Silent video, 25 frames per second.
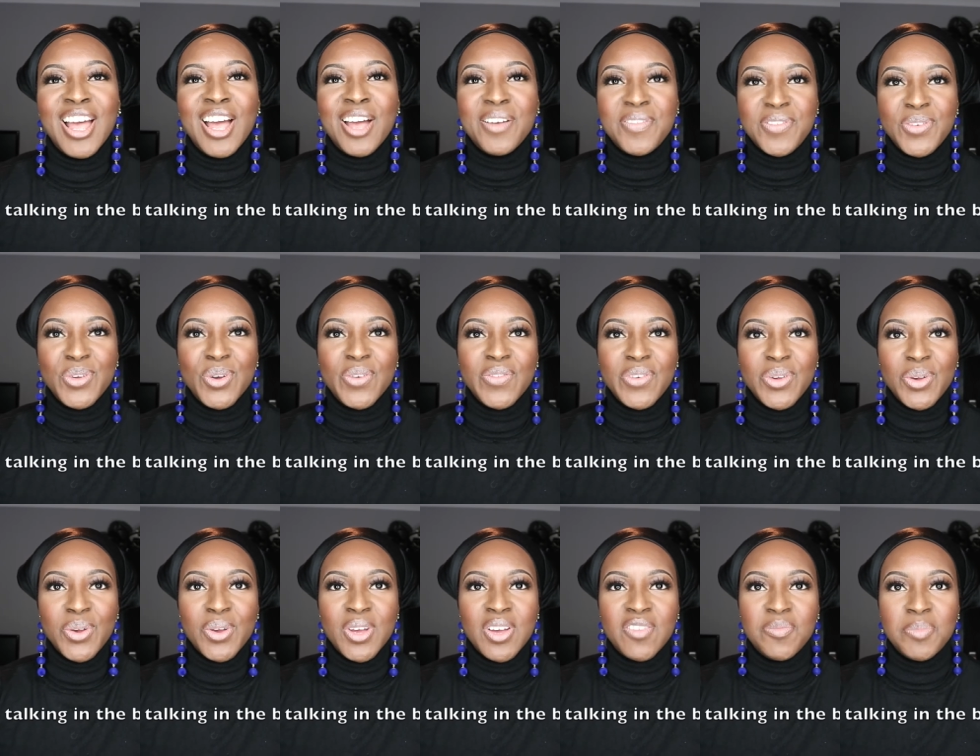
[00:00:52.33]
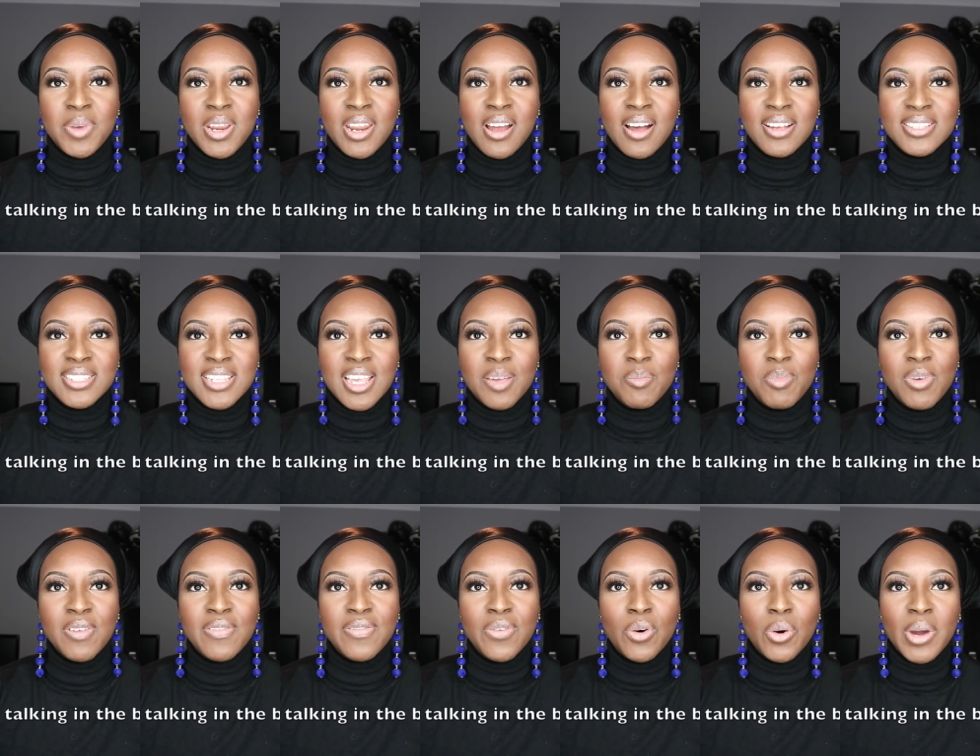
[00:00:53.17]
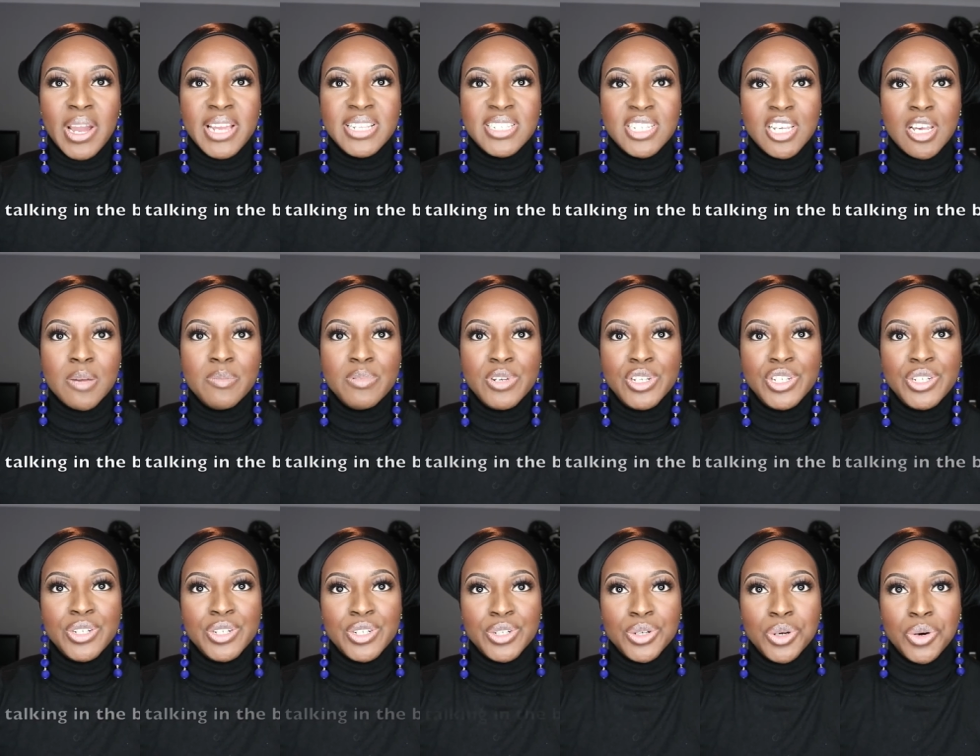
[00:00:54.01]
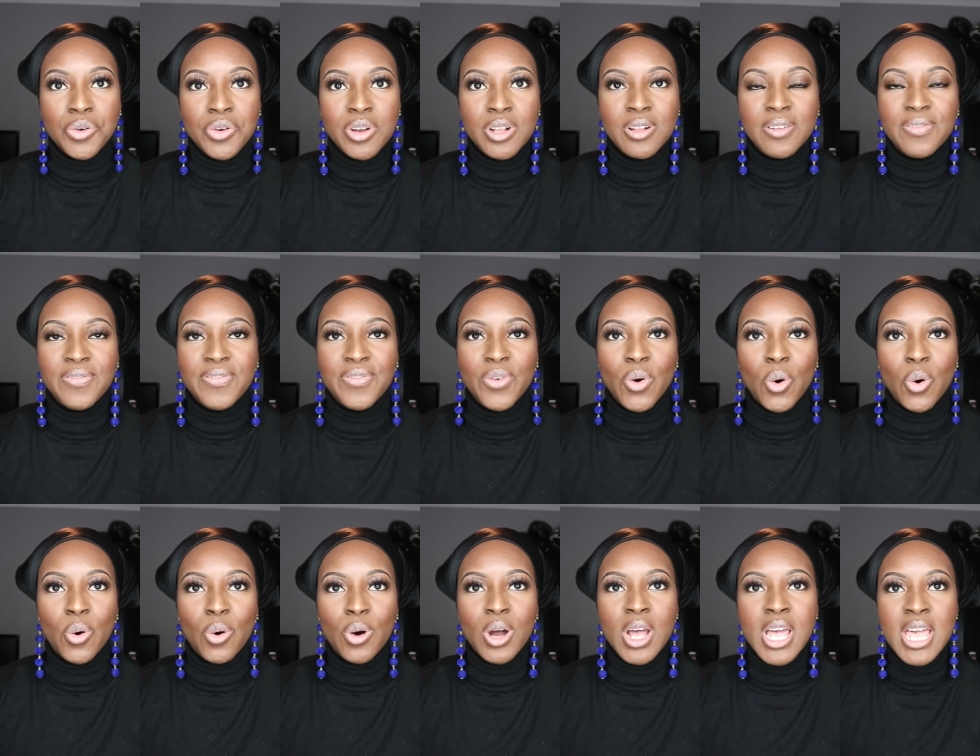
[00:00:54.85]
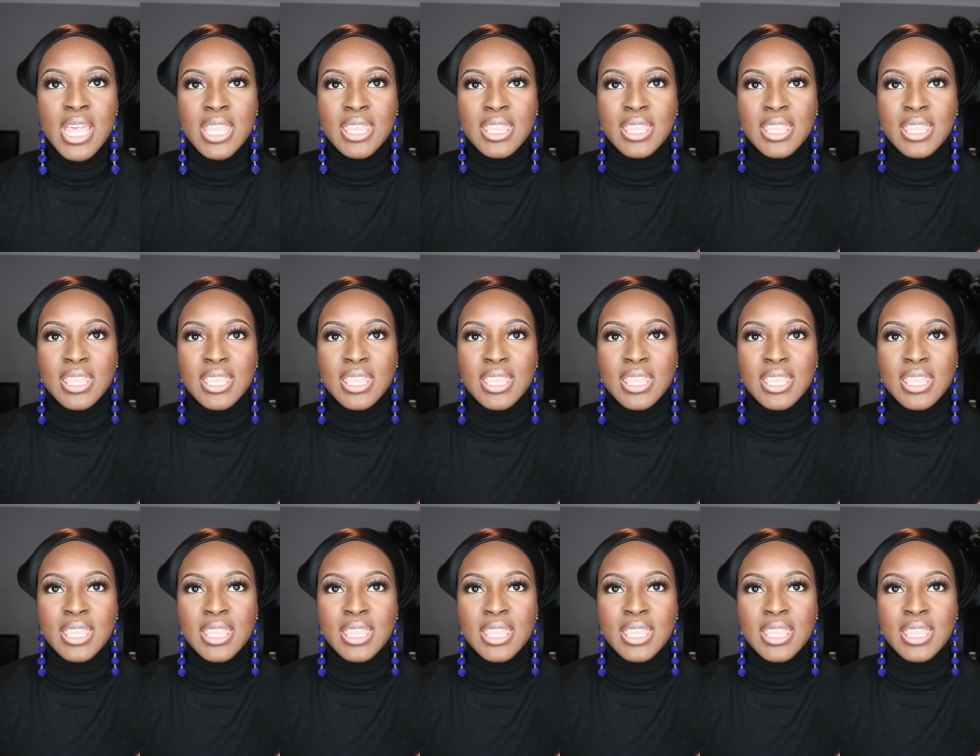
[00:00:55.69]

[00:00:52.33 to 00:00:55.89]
turban tutorial for